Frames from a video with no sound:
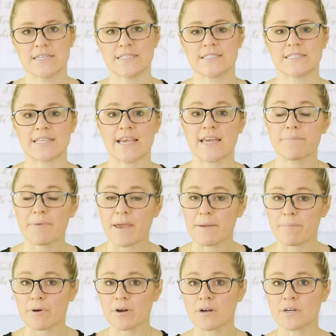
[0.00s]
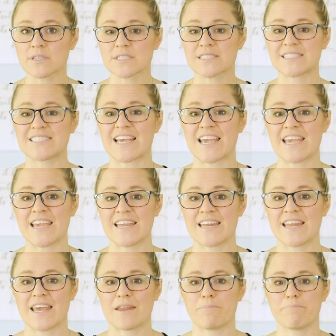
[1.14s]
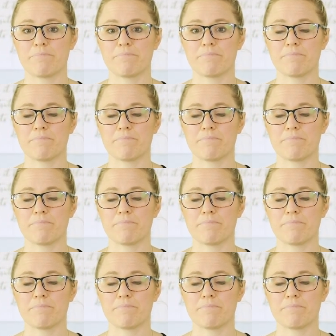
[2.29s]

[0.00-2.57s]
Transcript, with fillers: sandpaper, stain, and